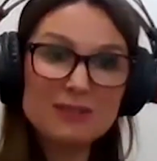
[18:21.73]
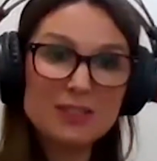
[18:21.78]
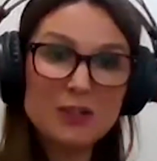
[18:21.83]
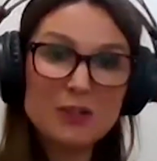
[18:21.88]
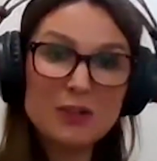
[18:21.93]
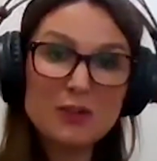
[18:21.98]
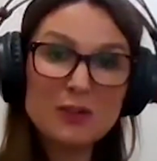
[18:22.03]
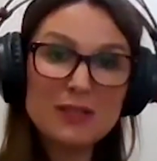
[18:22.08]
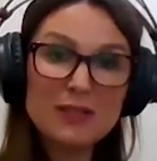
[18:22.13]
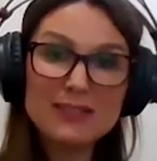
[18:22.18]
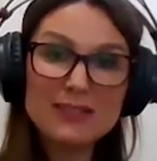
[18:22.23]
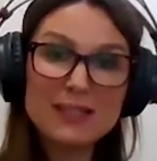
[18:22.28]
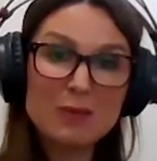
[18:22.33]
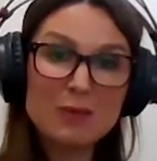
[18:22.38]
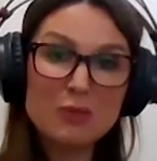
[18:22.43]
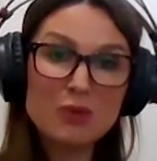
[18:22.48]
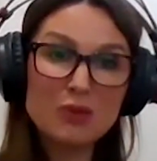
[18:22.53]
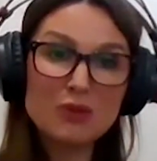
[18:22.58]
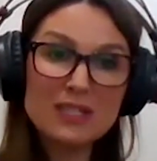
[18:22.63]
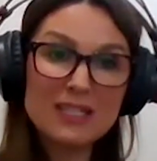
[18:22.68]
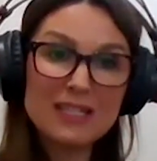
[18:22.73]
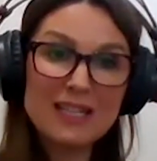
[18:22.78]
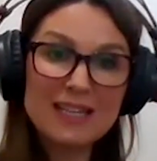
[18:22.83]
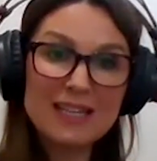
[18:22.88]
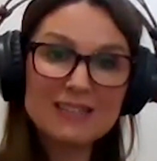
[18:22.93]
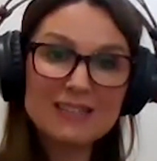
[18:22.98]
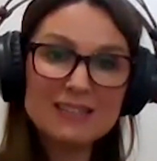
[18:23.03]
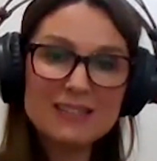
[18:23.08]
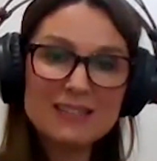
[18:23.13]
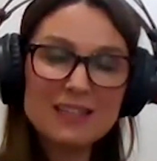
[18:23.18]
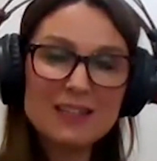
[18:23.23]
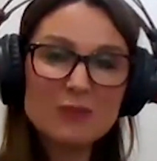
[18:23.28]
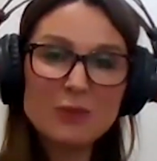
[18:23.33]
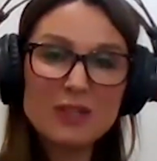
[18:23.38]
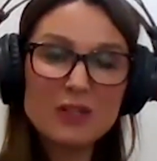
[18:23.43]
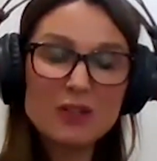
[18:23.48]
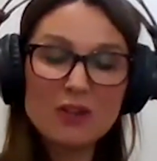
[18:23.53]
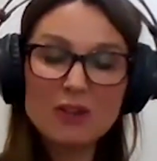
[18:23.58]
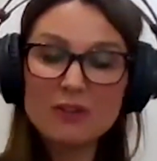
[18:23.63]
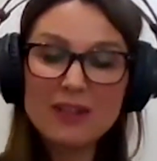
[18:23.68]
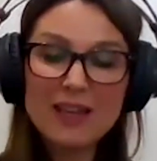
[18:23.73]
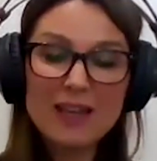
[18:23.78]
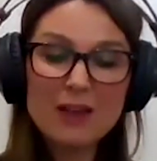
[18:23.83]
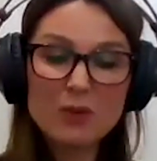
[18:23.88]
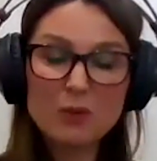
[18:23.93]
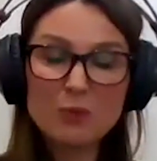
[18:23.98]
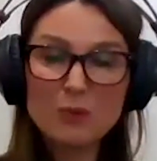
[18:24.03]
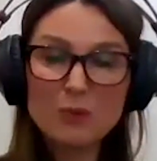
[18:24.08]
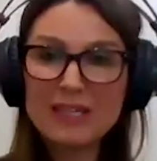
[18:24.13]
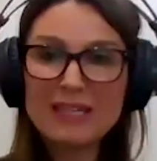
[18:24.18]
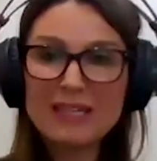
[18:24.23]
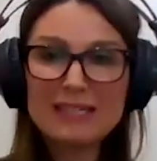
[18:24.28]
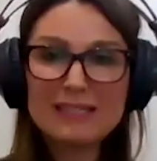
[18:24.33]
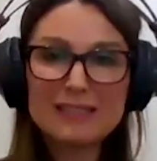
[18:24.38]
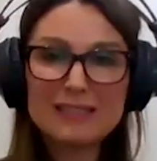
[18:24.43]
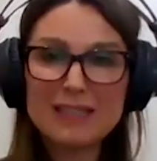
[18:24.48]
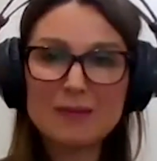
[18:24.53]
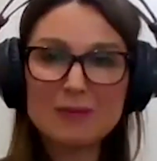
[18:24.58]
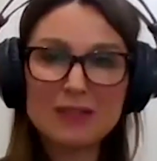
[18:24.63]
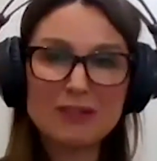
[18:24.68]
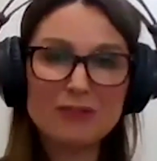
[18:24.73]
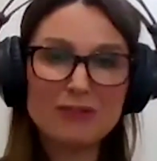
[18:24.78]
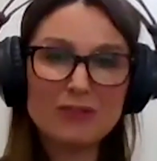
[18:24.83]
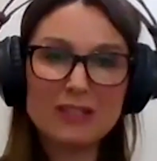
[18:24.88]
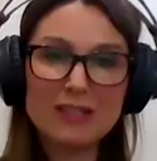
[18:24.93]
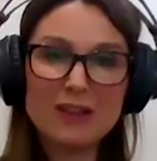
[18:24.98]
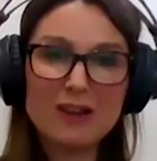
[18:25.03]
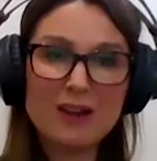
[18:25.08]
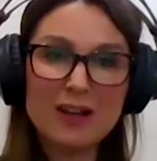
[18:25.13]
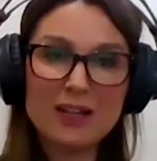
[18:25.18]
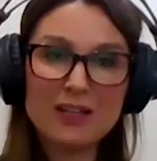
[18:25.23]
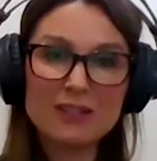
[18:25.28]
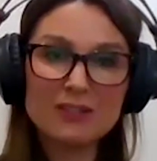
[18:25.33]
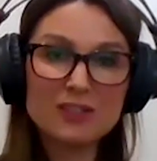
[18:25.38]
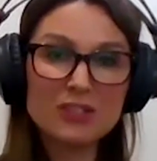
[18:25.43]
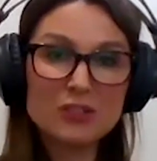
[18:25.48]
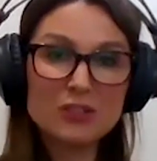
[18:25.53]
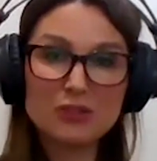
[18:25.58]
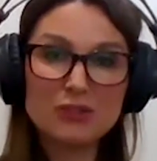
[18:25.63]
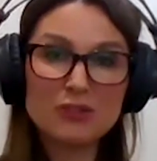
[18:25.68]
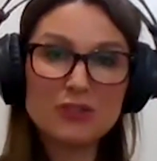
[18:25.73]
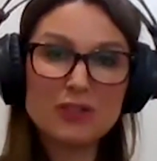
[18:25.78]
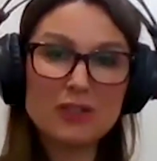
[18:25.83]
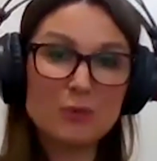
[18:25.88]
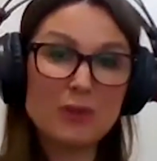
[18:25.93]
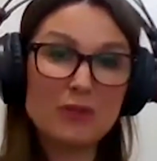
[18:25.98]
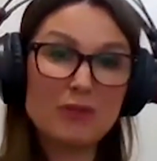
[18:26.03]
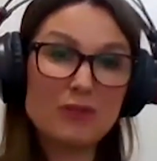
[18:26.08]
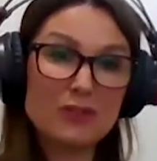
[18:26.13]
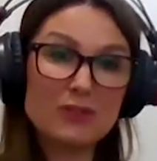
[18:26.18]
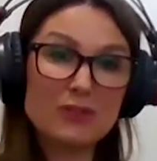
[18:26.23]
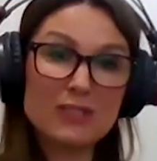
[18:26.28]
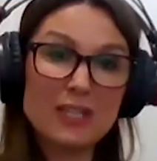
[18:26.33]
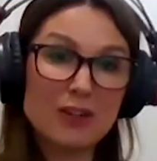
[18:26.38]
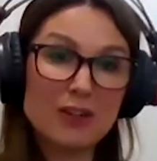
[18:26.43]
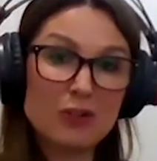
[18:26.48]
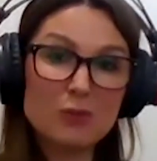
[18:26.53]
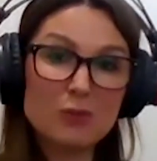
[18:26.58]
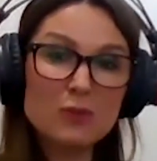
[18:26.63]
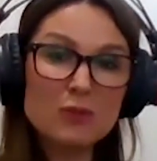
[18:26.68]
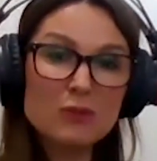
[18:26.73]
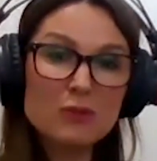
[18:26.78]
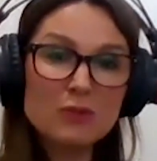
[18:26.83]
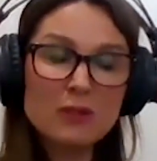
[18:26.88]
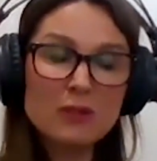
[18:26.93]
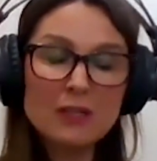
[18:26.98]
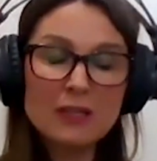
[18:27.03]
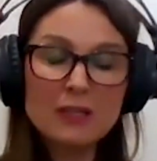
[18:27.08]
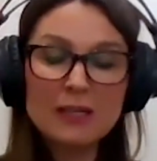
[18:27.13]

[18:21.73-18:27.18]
It's a mood enhancer. We know that when we eat something really high and sugary and we feel terrible.